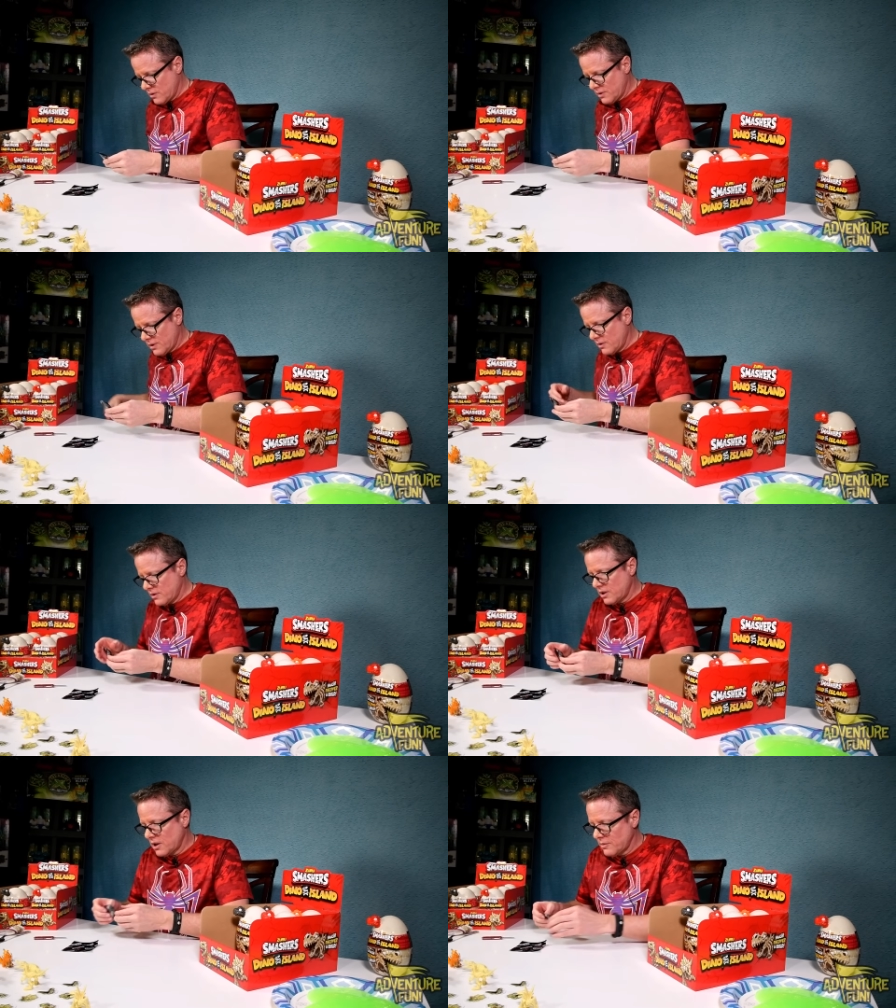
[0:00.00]

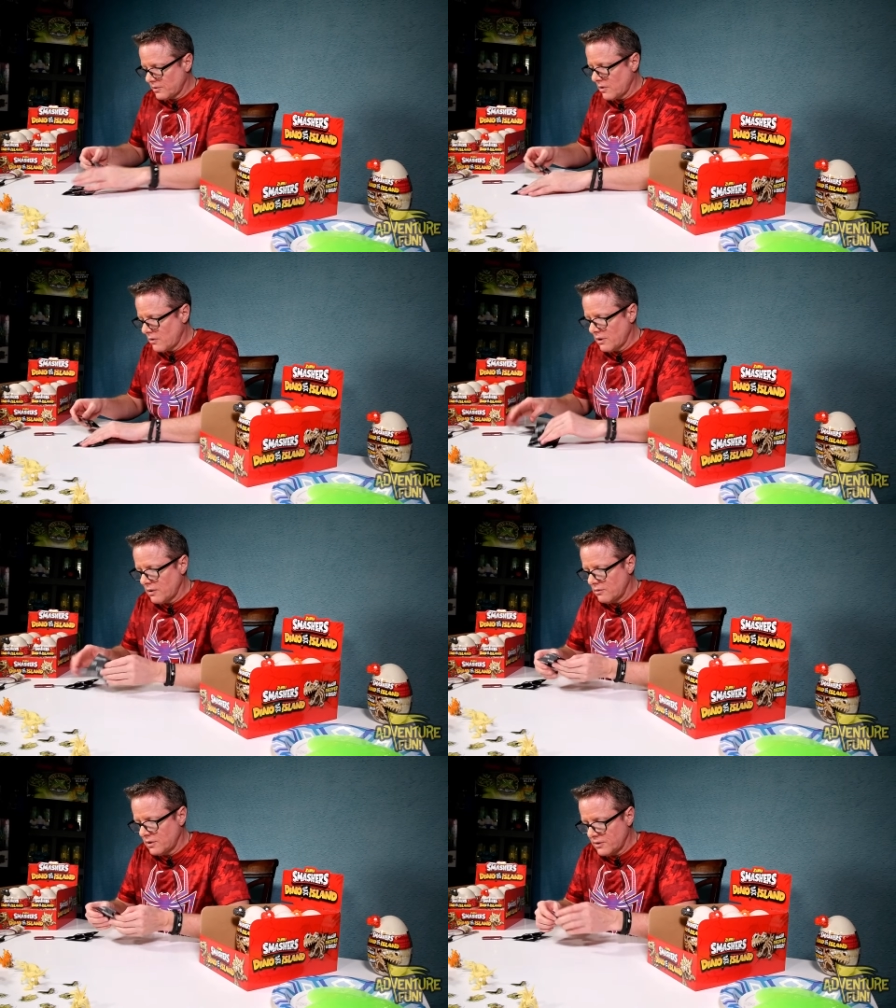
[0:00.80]
Triceratops. All
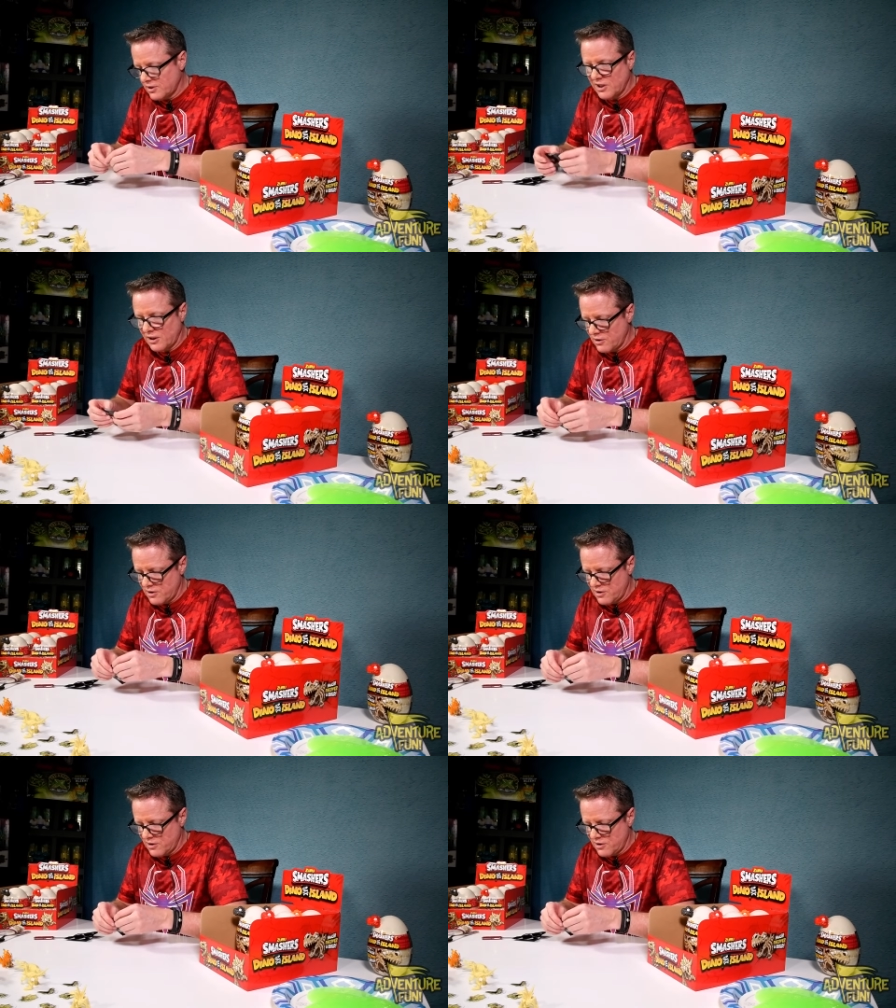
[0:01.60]
right, uh, the stickers.